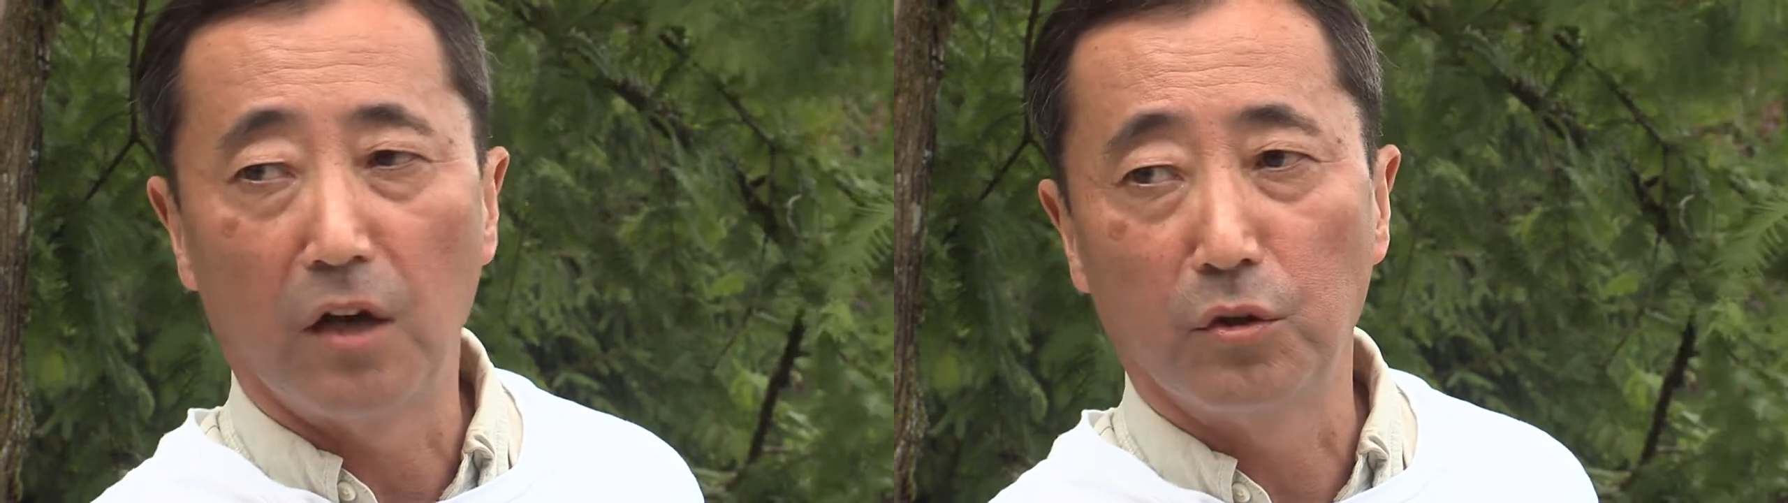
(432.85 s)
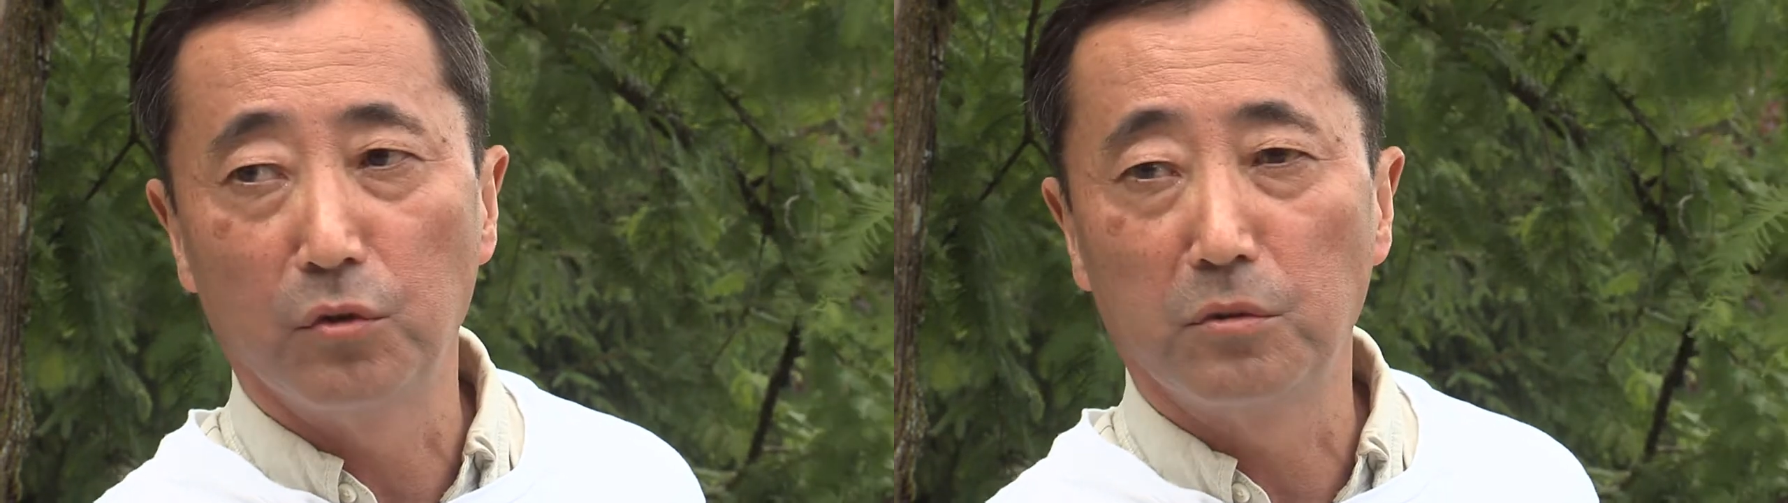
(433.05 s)

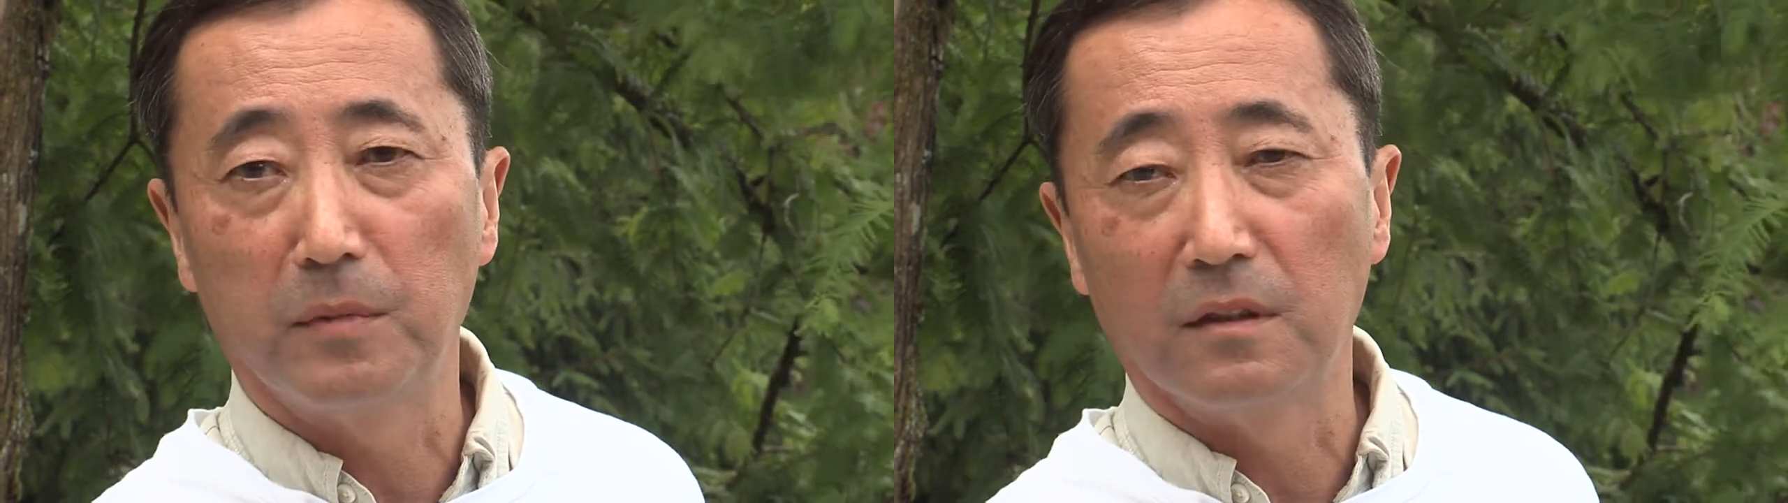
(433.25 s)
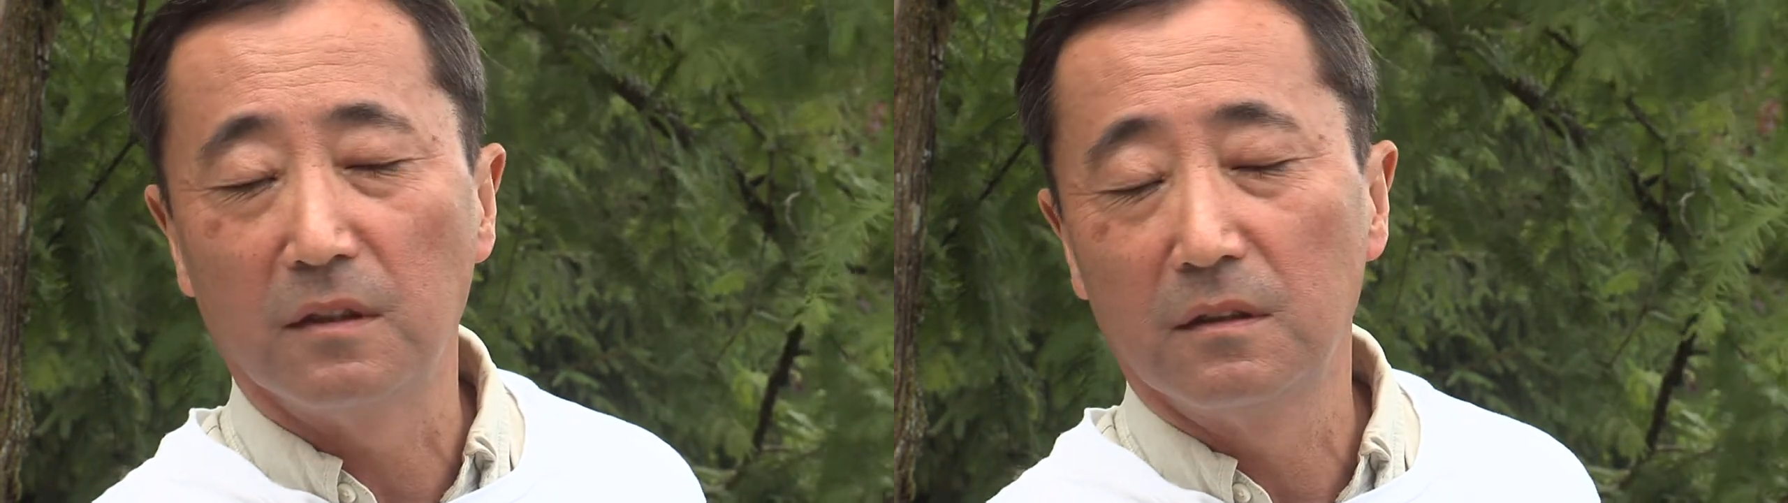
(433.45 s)

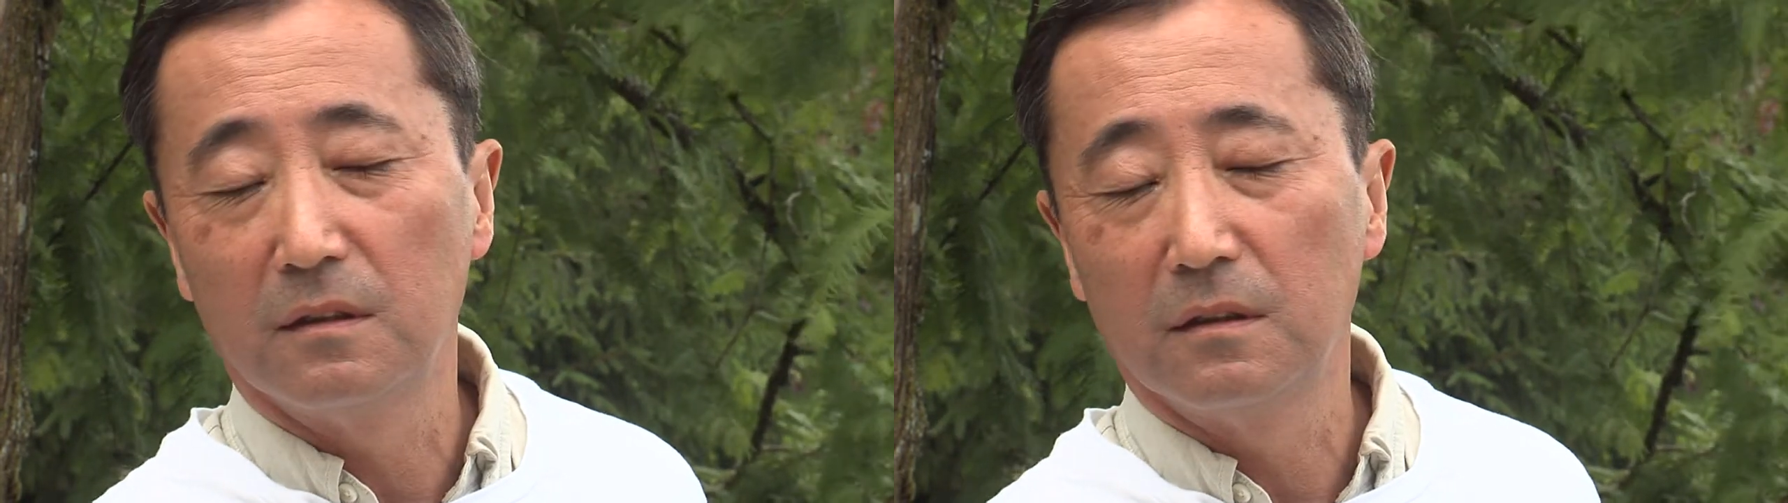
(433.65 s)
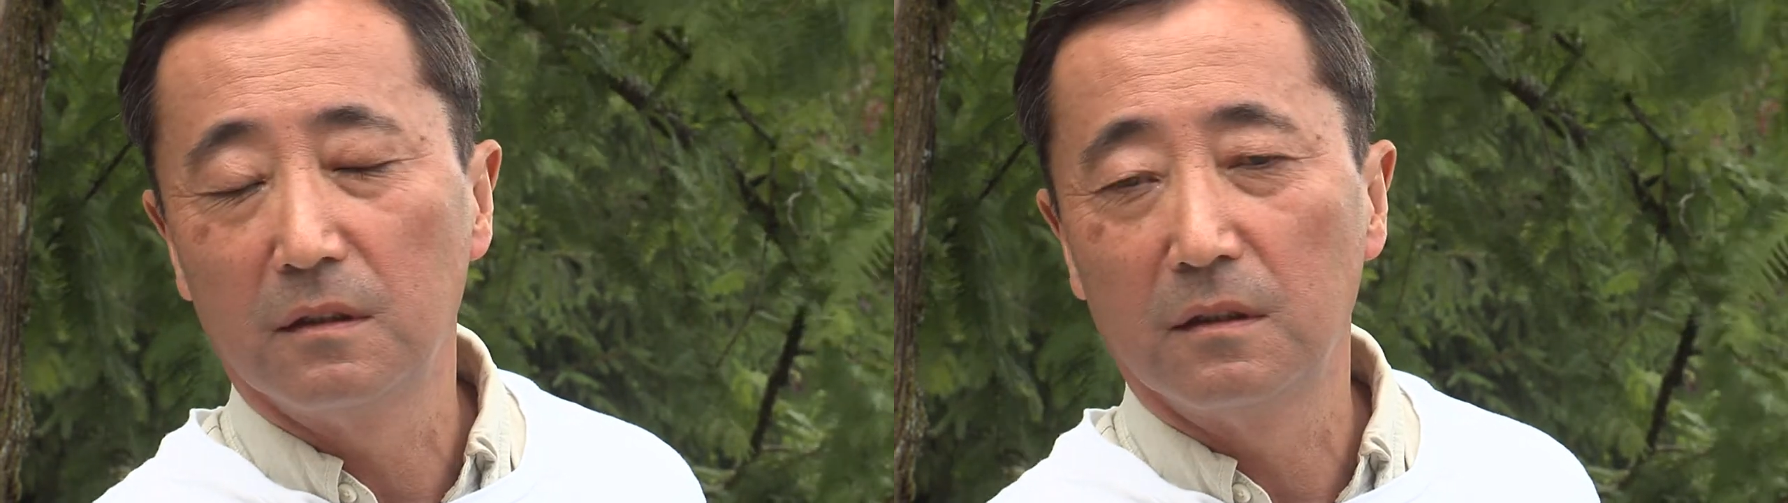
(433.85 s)
accusation
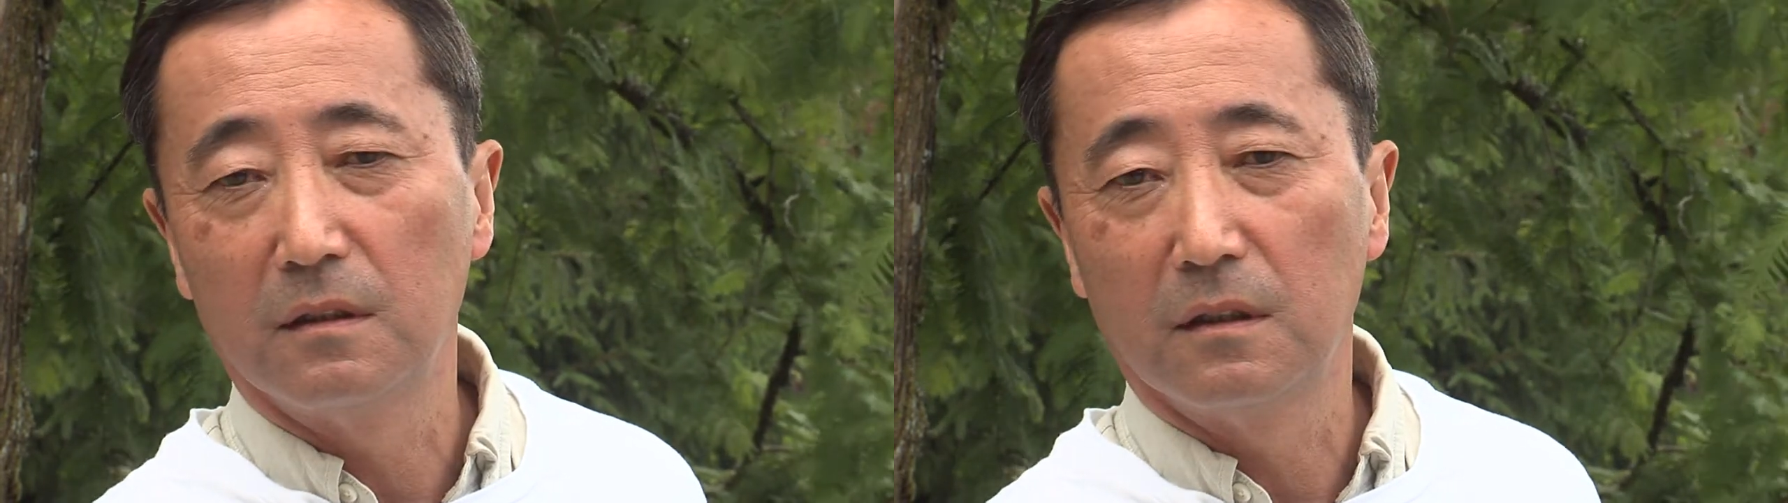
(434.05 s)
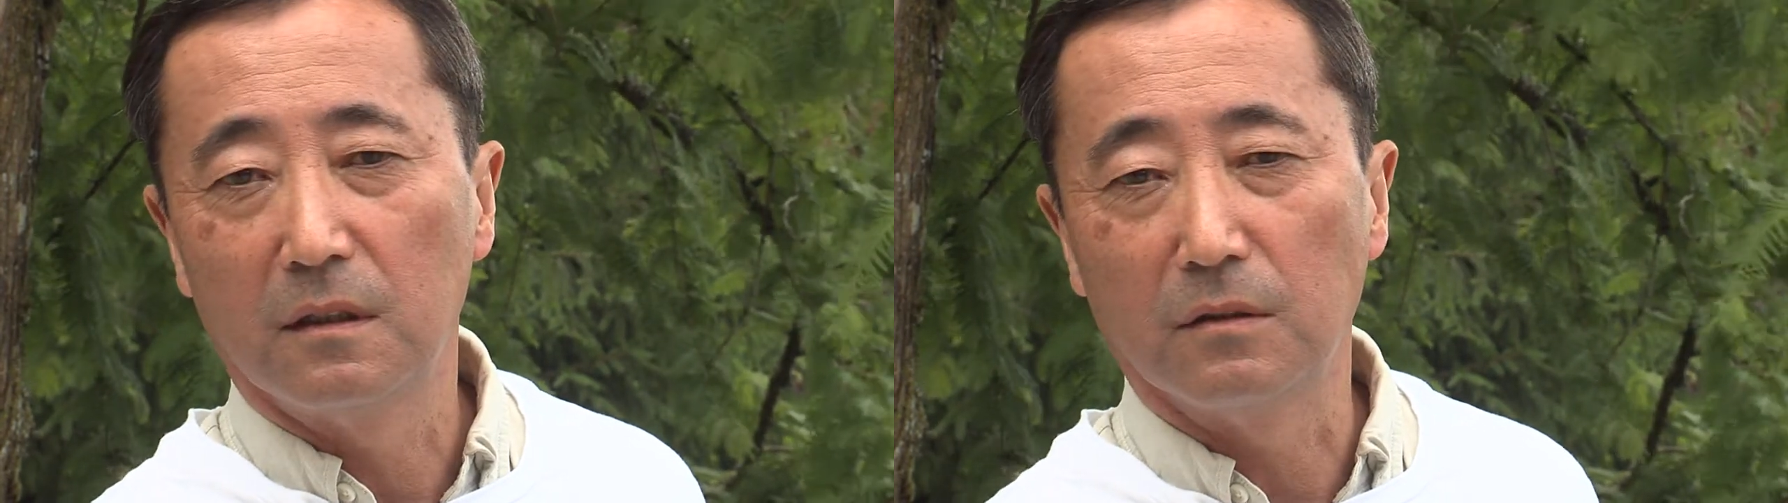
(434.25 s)

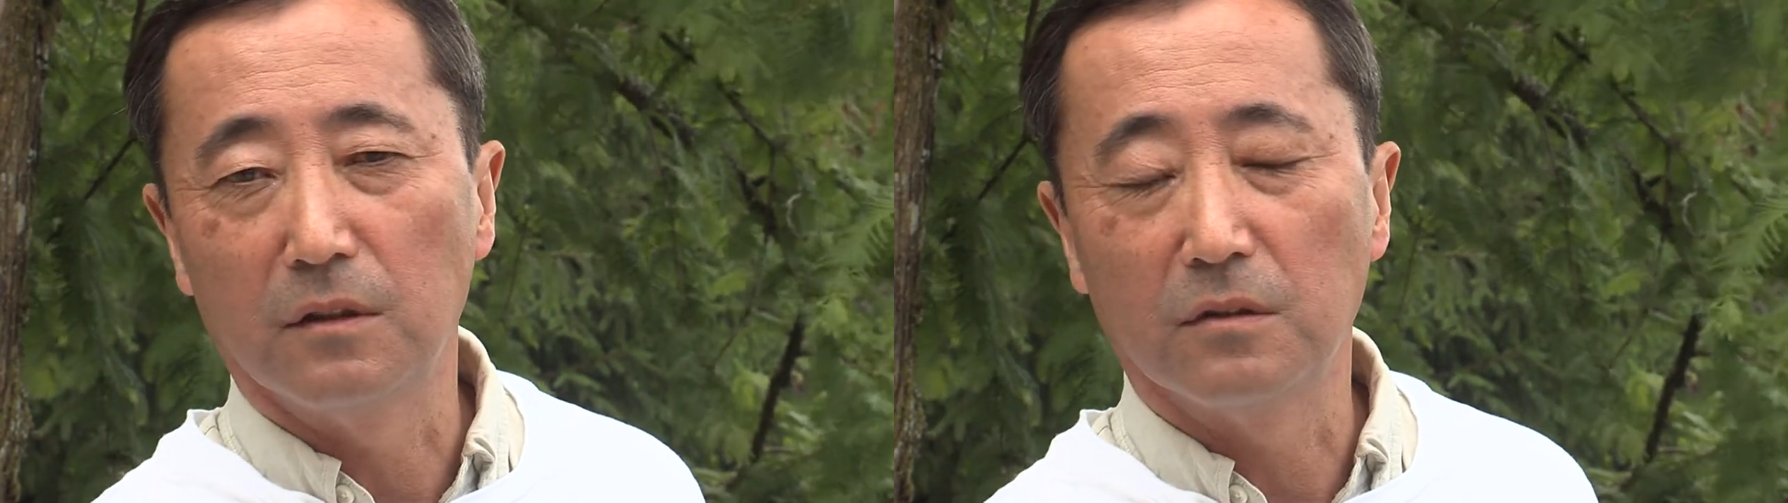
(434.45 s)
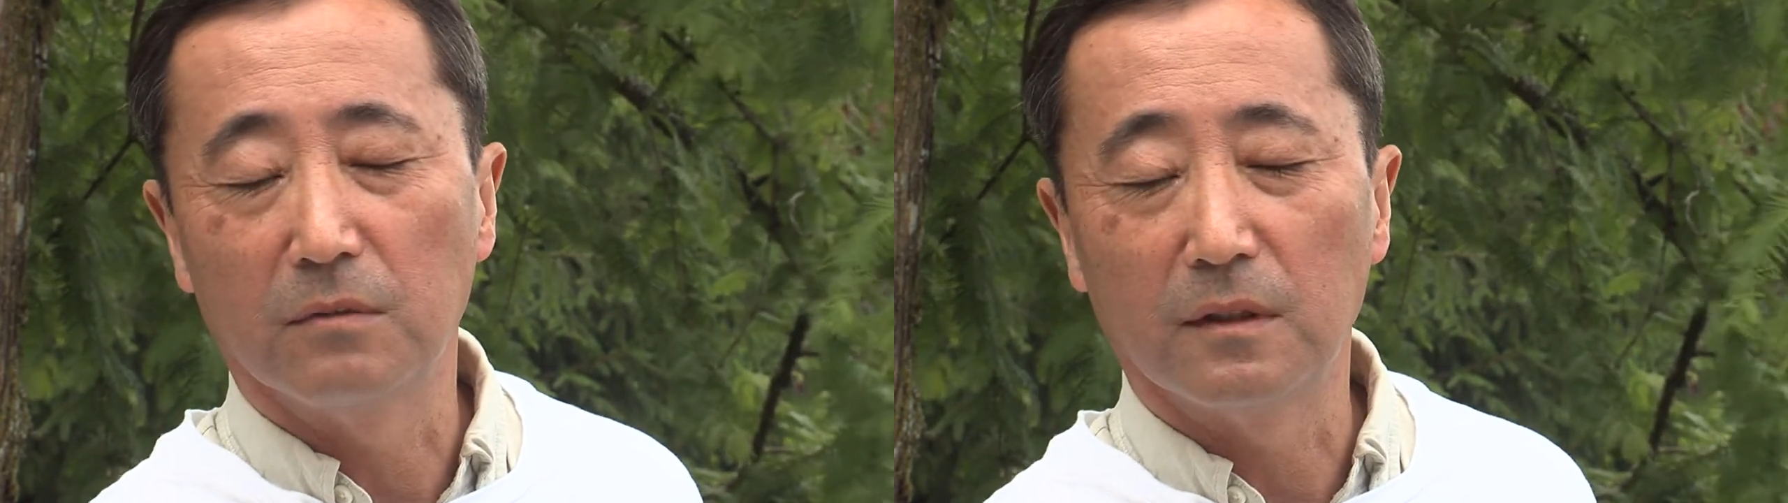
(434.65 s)

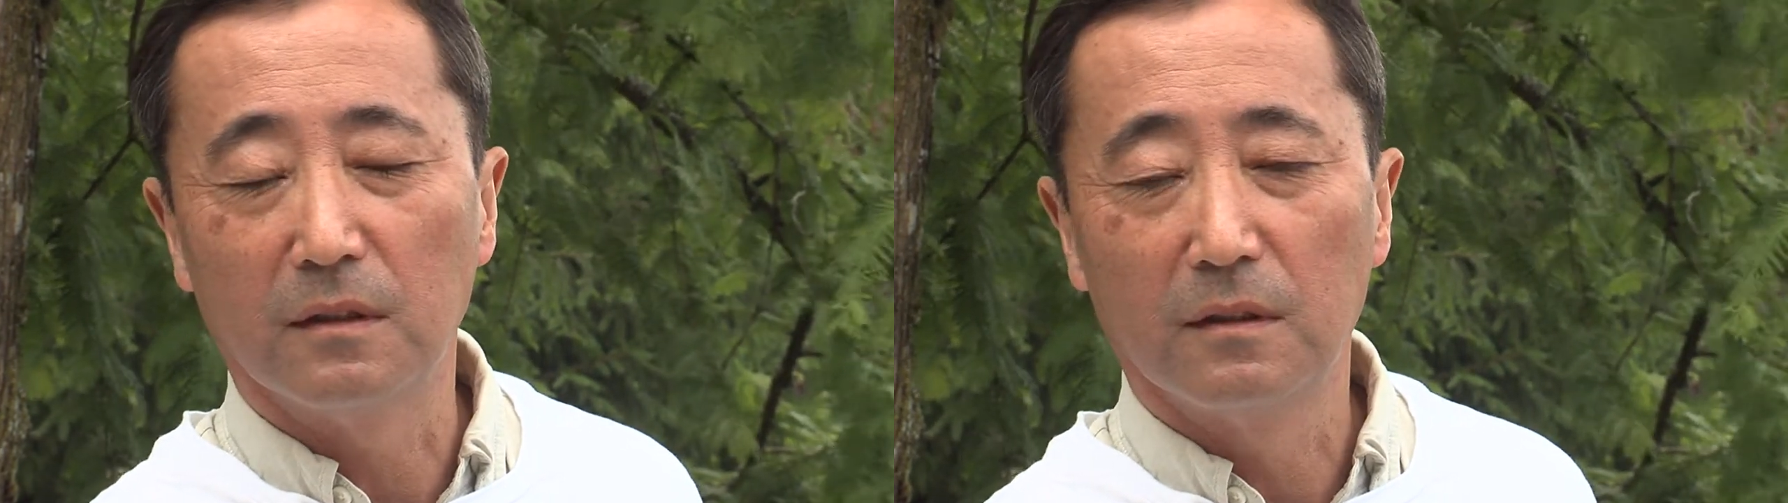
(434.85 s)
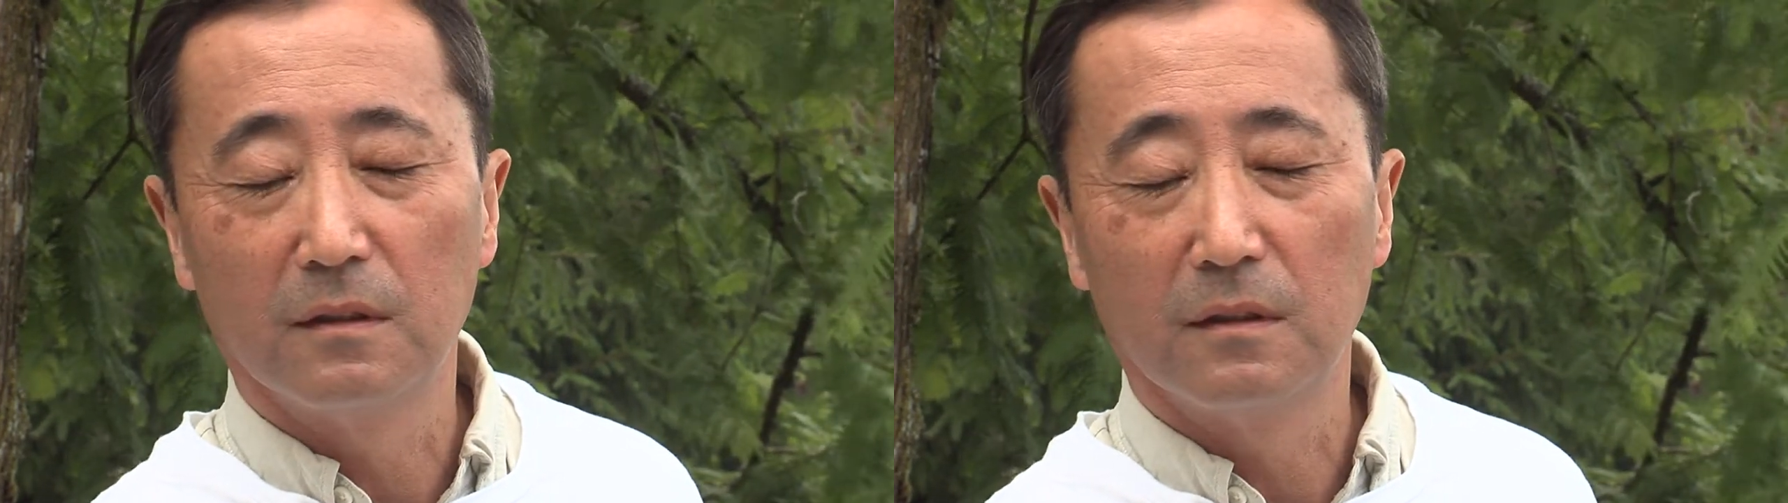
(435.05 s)
on this one.